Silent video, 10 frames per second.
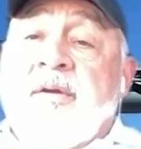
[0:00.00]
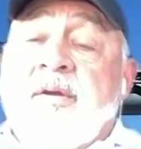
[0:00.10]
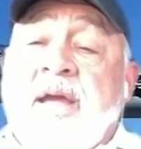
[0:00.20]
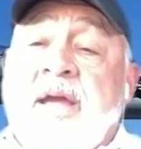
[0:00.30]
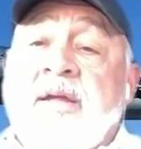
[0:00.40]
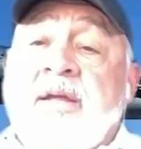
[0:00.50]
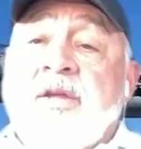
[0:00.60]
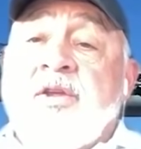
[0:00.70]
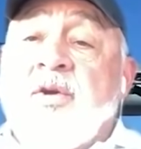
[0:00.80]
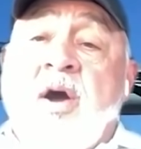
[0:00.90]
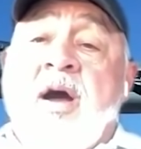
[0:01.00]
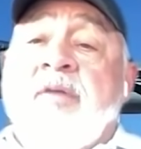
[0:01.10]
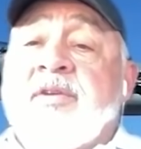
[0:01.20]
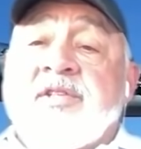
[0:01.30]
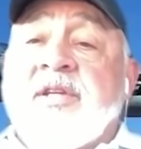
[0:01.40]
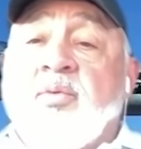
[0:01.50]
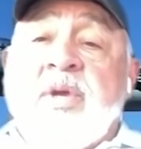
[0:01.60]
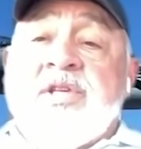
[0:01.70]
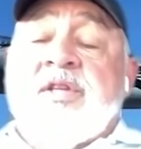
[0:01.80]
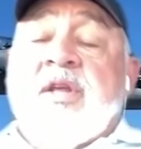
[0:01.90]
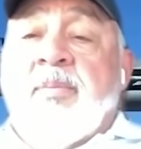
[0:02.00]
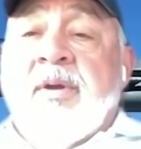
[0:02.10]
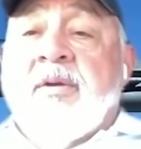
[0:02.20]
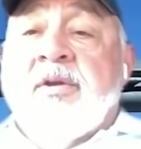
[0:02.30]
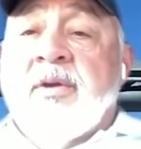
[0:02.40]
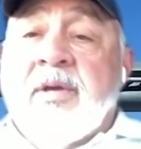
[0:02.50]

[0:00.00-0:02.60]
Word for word: Okay. You obviously reached up here, yeah.